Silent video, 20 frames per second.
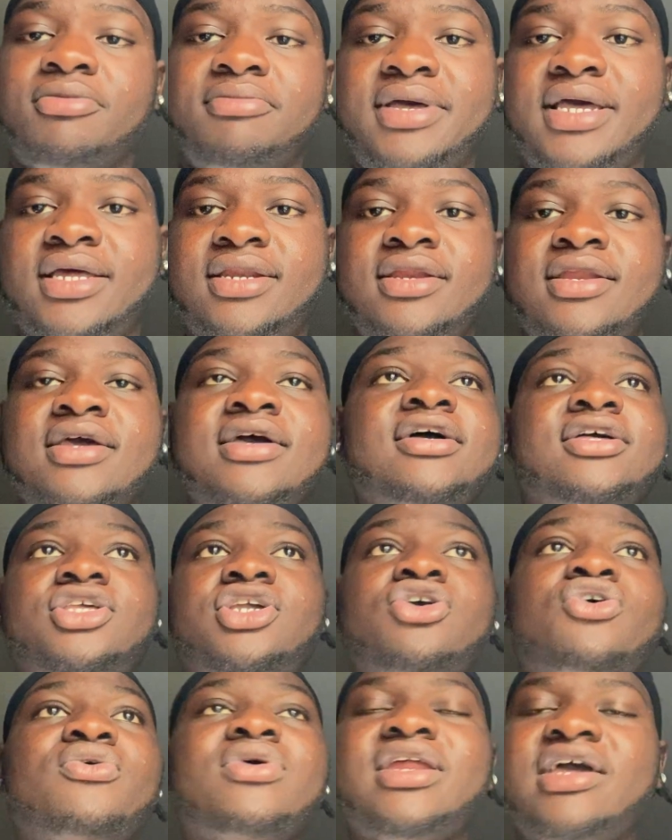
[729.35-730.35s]
man.
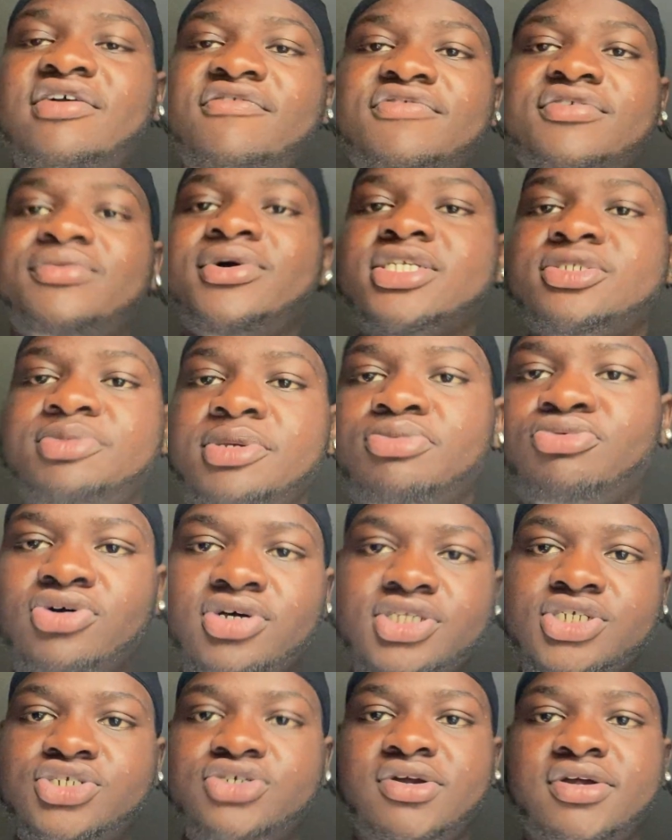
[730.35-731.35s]
You're going to influence people
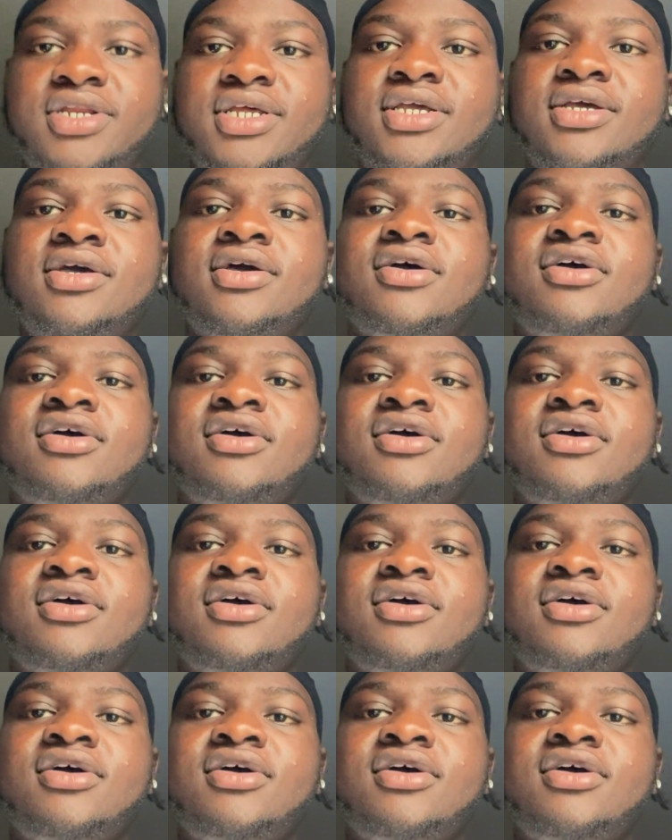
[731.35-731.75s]
on this journey.